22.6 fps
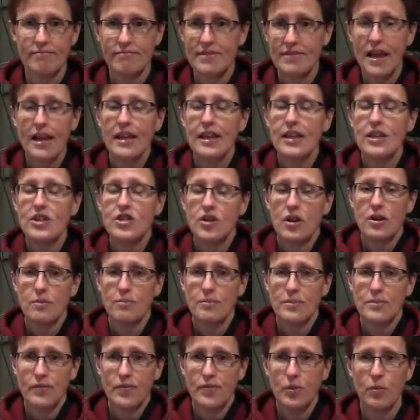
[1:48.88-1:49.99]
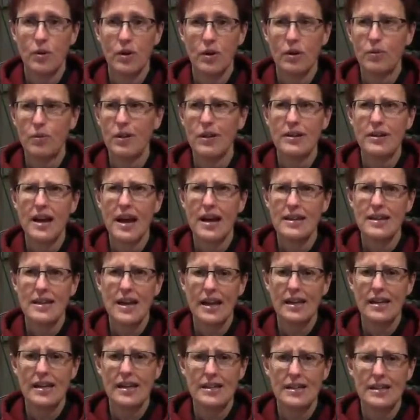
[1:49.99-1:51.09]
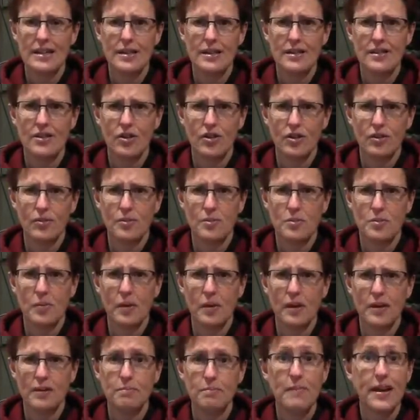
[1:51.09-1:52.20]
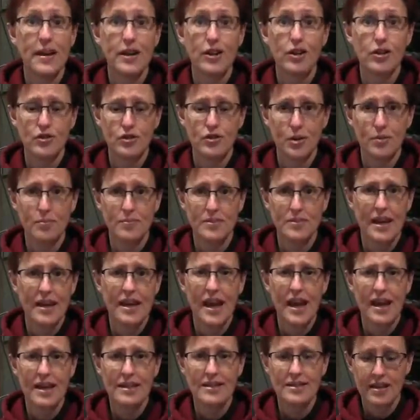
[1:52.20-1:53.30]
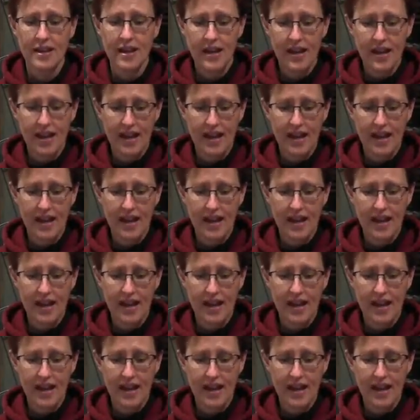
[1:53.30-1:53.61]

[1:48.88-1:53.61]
techie terms, if you will. Well, not techie terms, but medical terms, I guess.